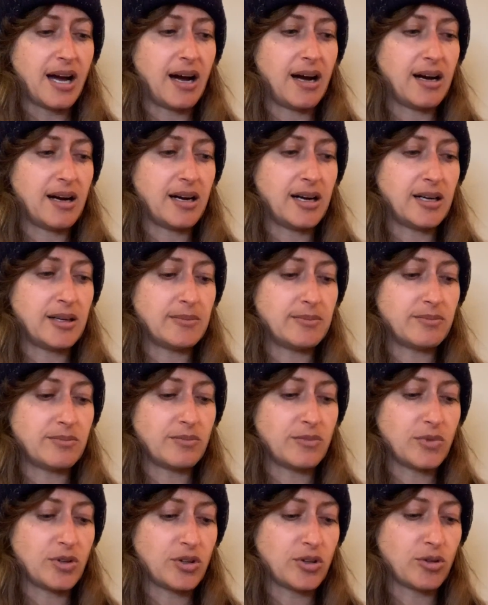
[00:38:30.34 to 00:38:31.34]

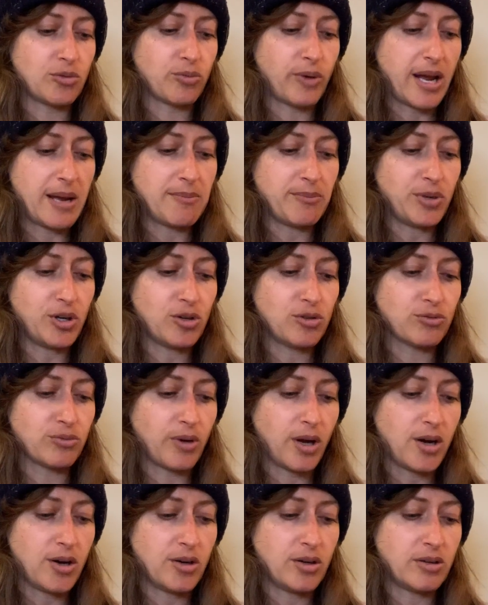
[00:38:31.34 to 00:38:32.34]
um, the Rainbow
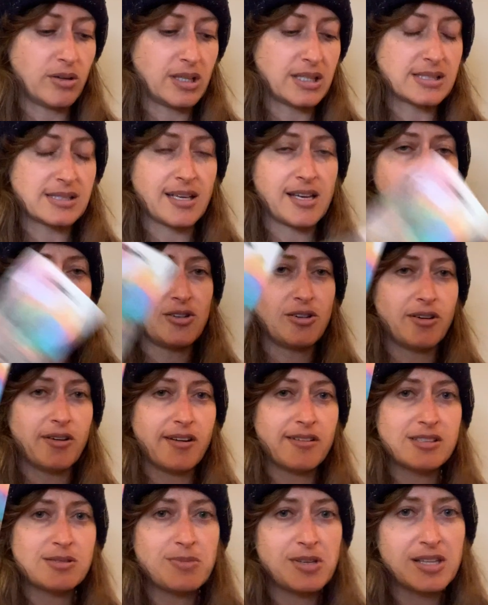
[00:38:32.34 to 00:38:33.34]
Road, it's like you don't
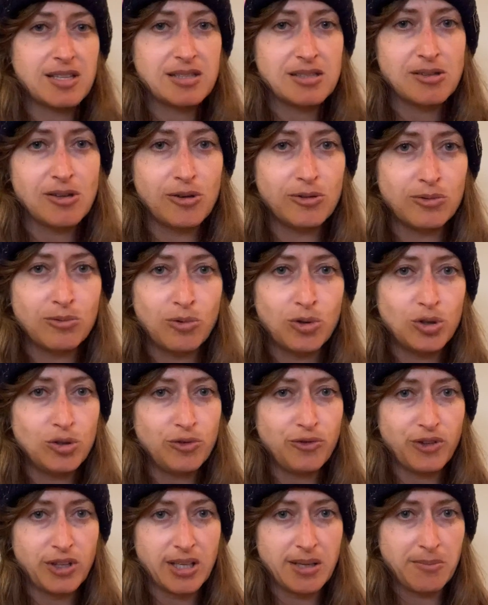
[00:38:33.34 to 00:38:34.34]
have to be this lone
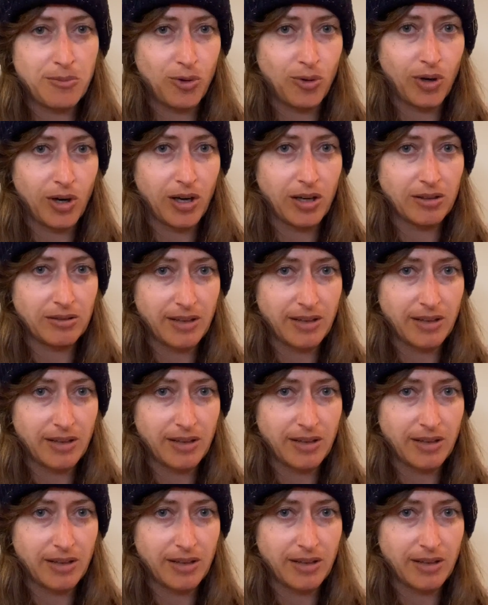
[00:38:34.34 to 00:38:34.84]
wolf anymore.